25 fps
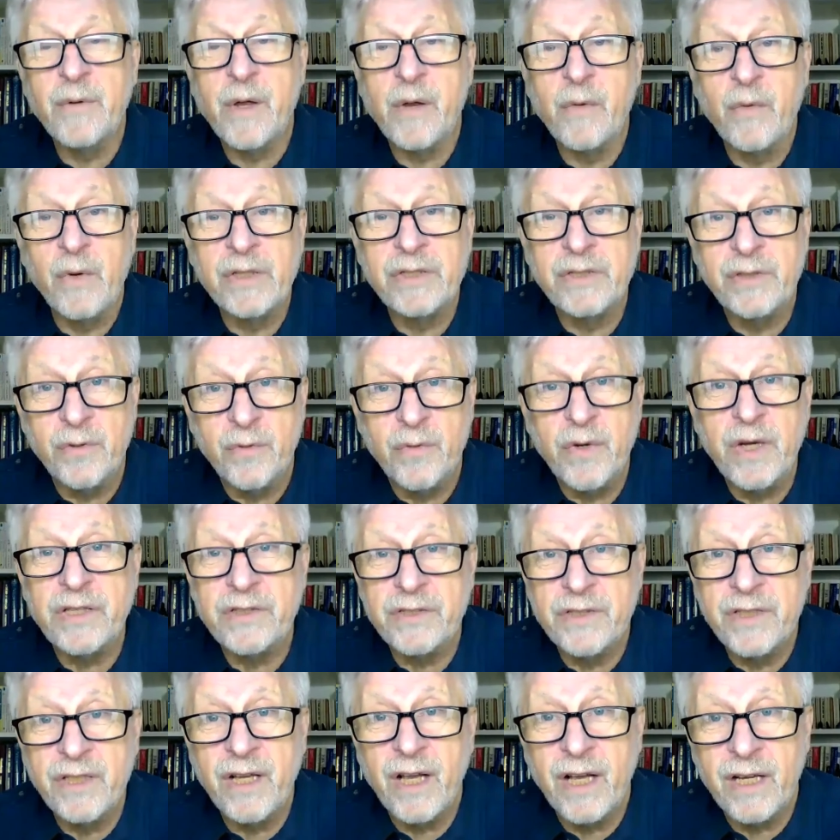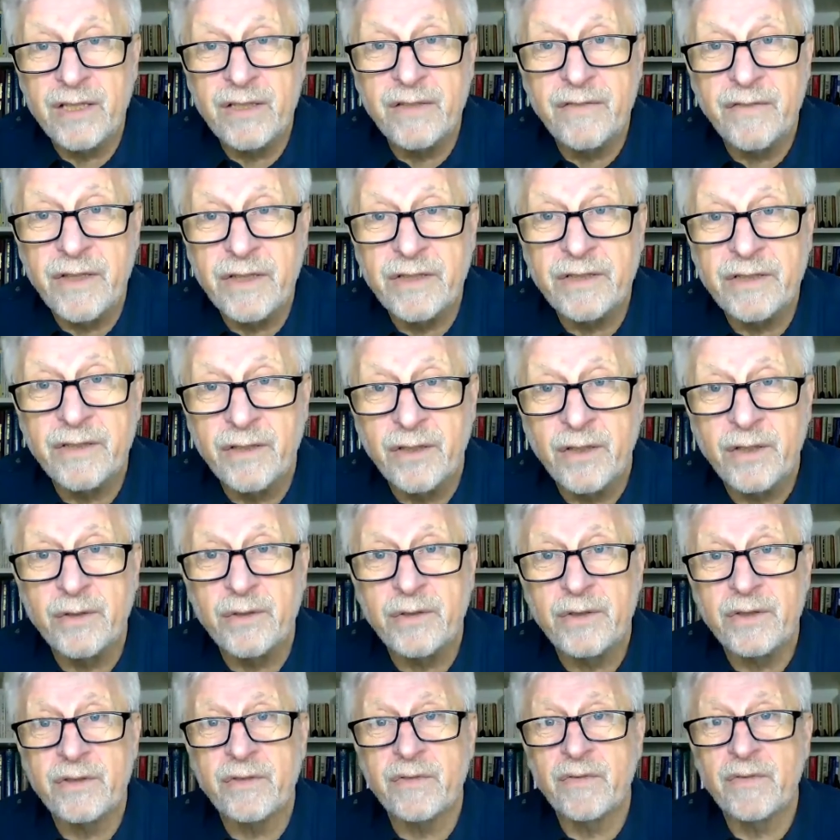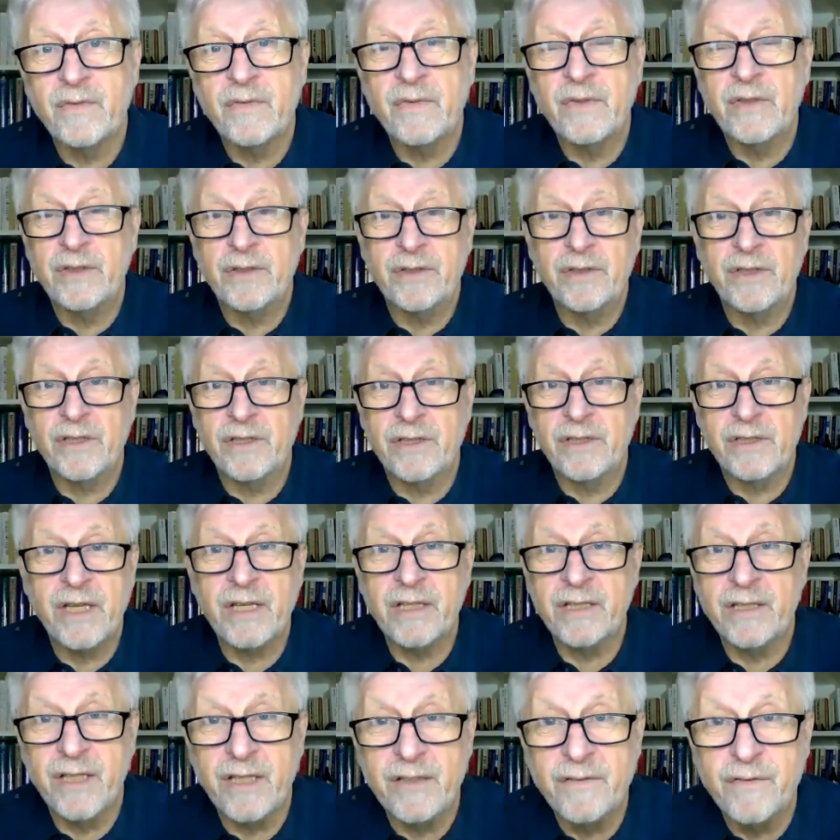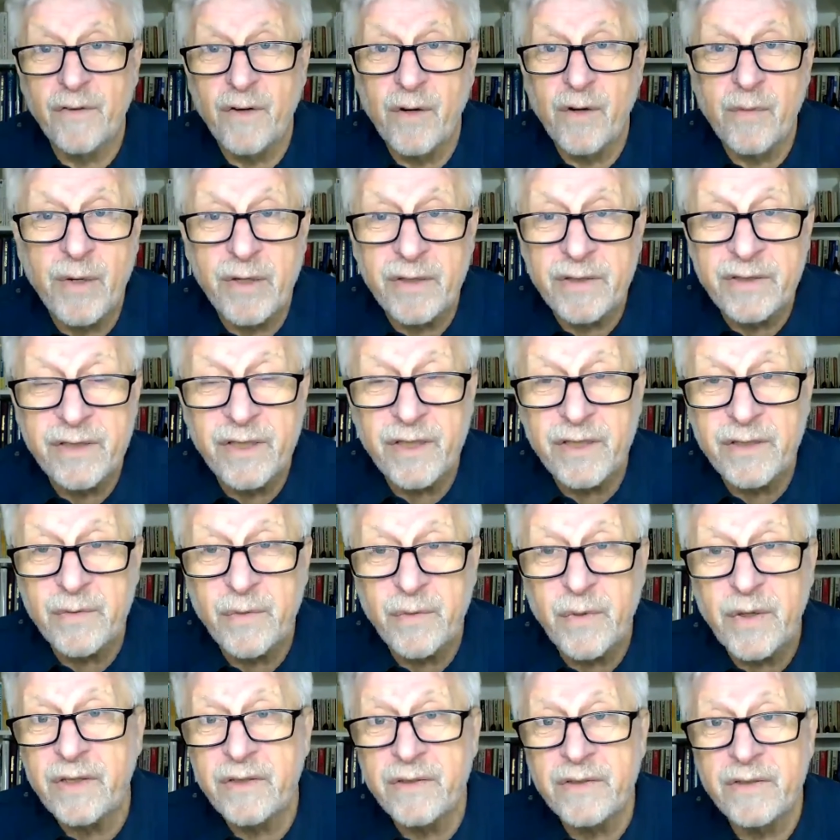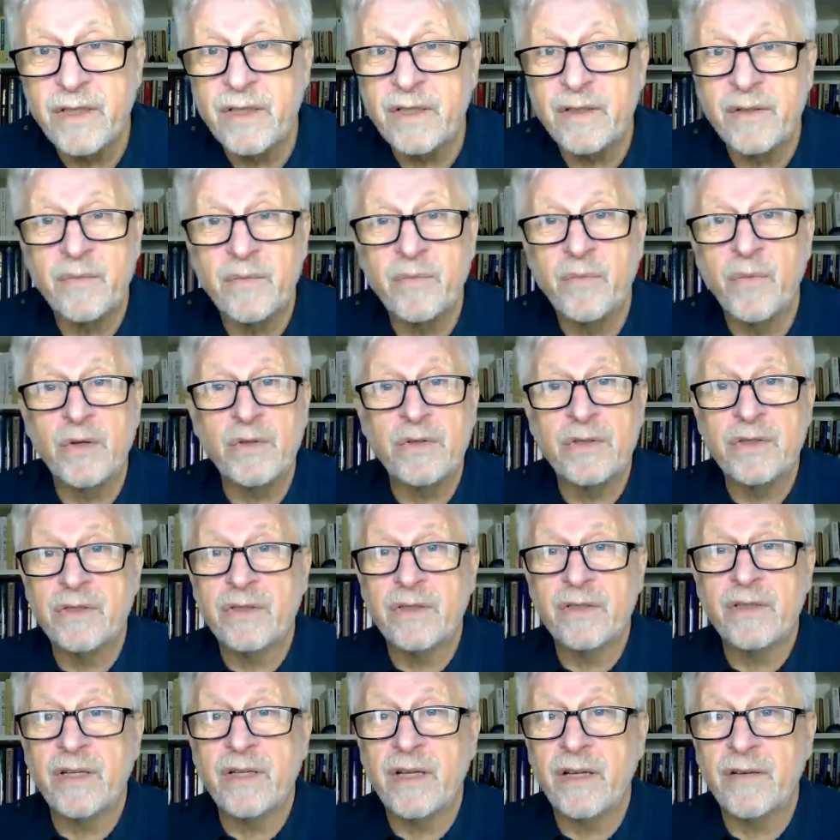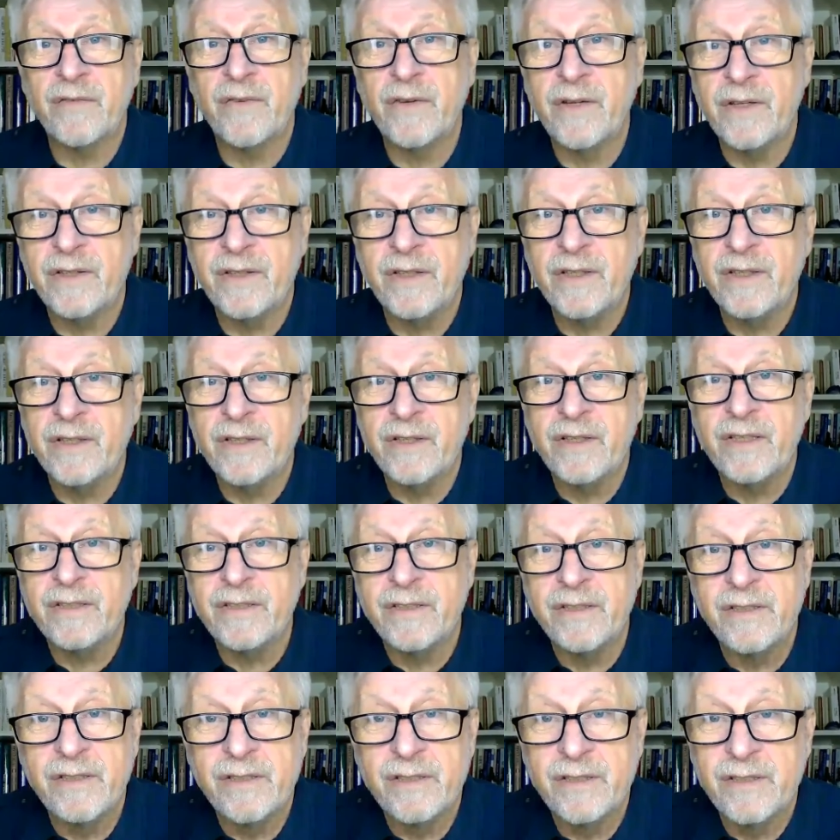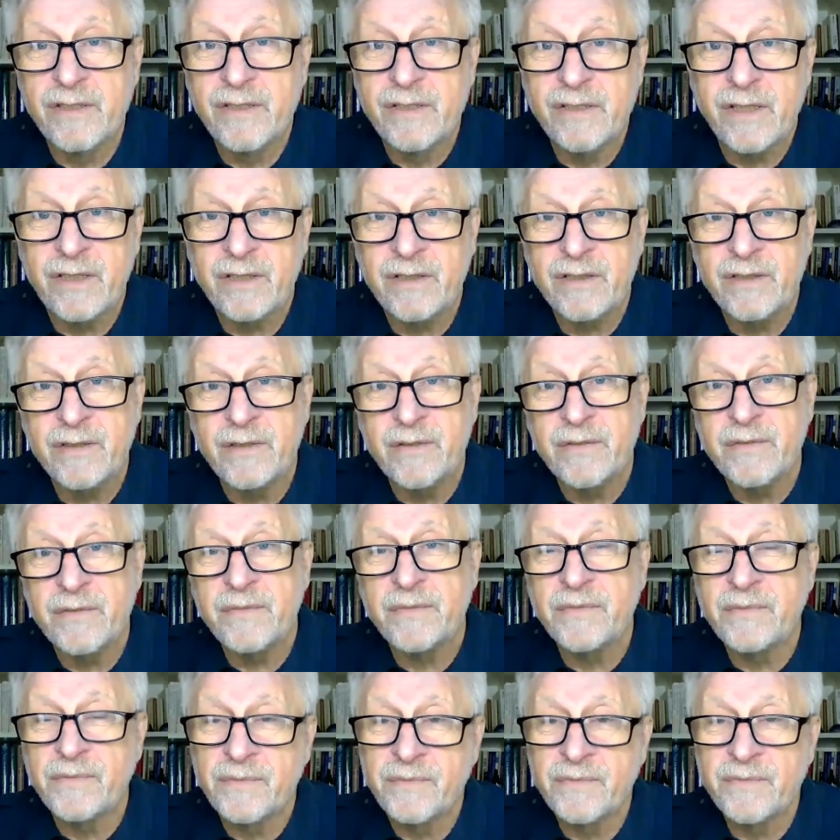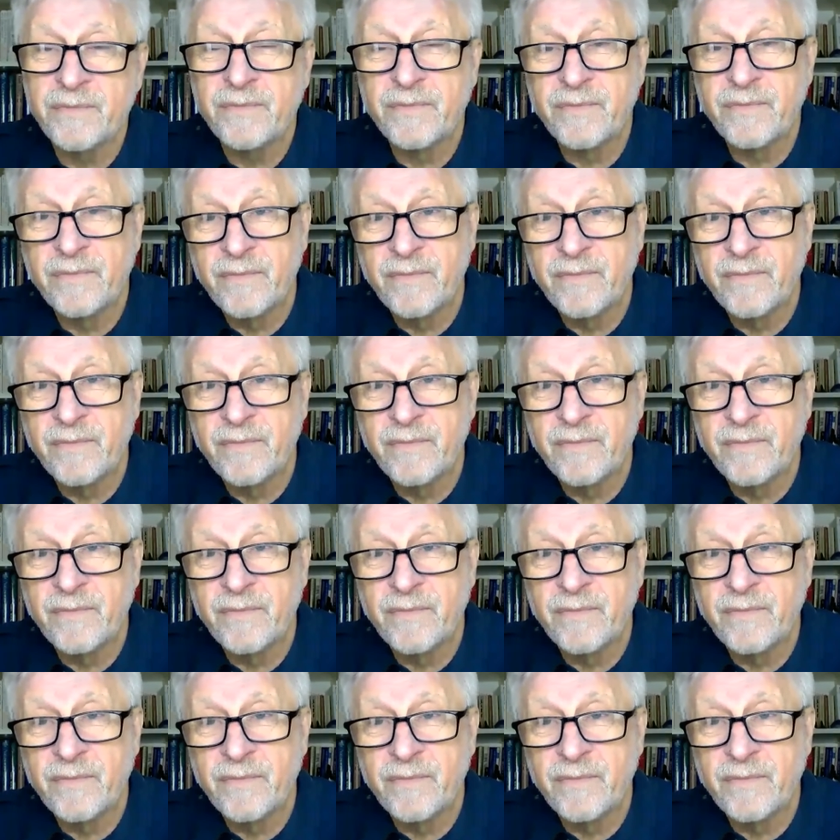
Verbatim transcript: Anyway, once you reach the activation dose, you sustain that for about six weeks, and most everything that's um,